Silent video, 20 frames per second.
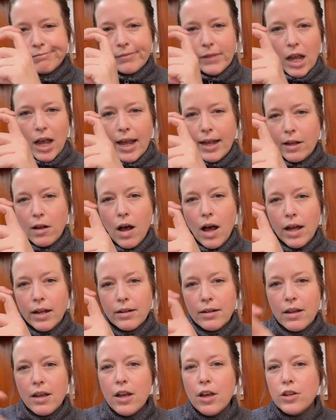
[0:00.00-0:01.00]

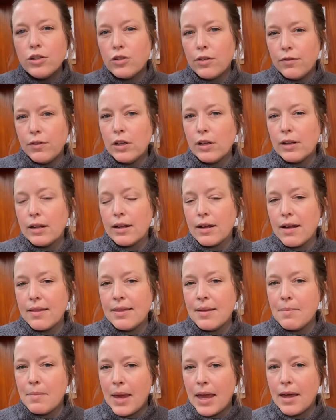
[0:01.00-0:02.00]
icon. So if you click on
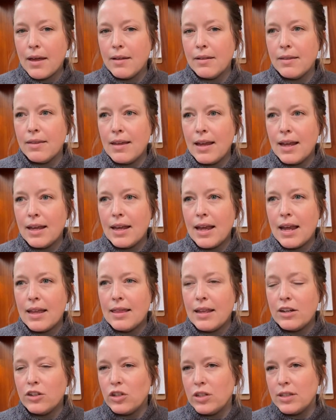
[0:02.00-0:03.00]
the mail thing and
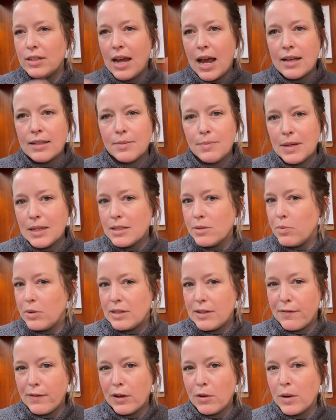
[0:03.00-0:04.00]
then just ask me a
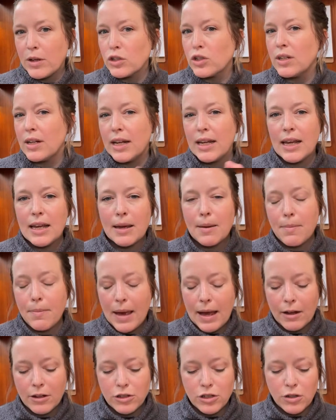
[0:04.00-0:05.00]
specific question, I can get
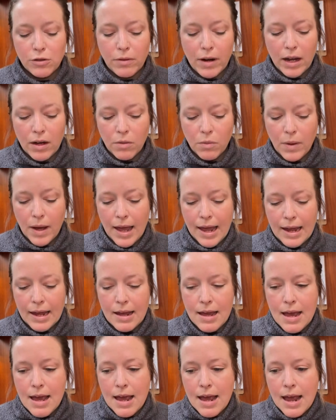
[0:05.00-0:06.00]
back to you right away.
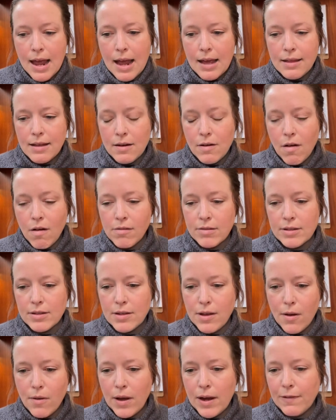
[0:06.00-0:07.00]
And then
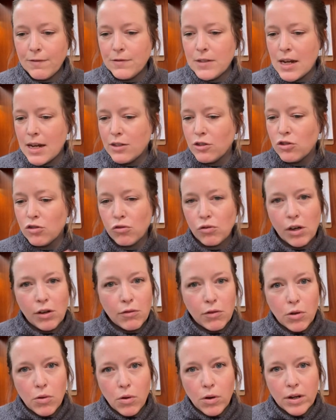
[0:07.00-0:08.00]
also I've done screen
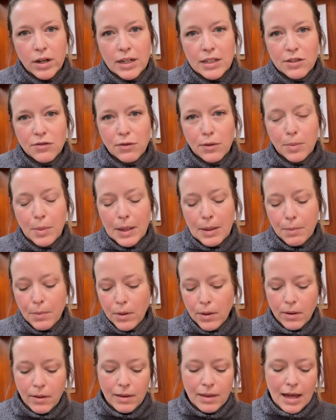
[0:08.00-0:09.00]
recordings for
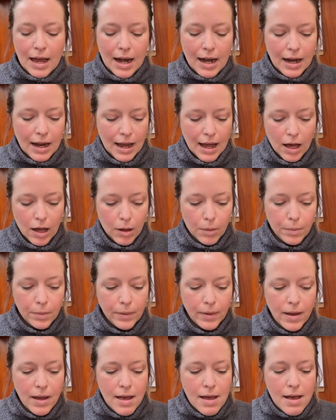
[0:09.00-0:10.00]
people that help.
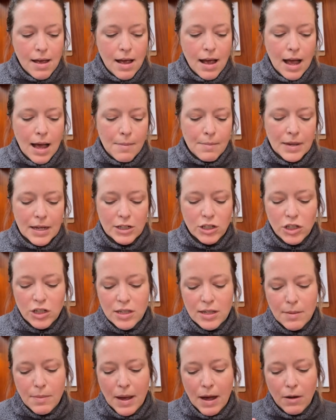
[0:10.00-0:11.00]
It's
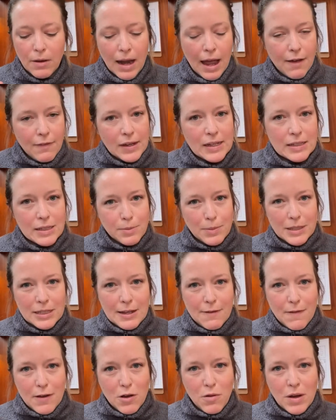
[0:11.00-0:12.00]
just about having
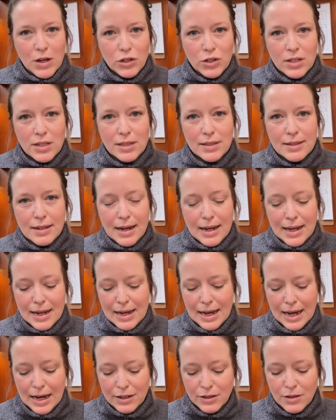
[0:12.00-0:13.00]
specific questions and I can
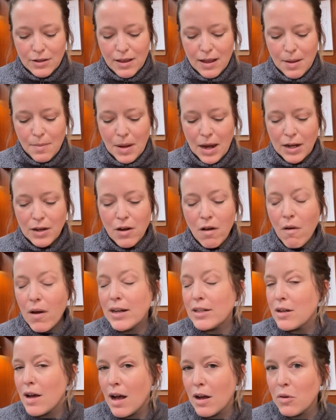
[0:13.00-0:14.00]
answer them. I know I
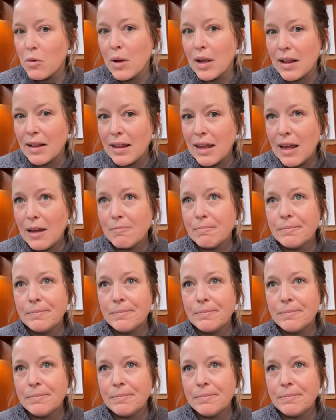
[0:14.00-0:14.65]
talk quickly.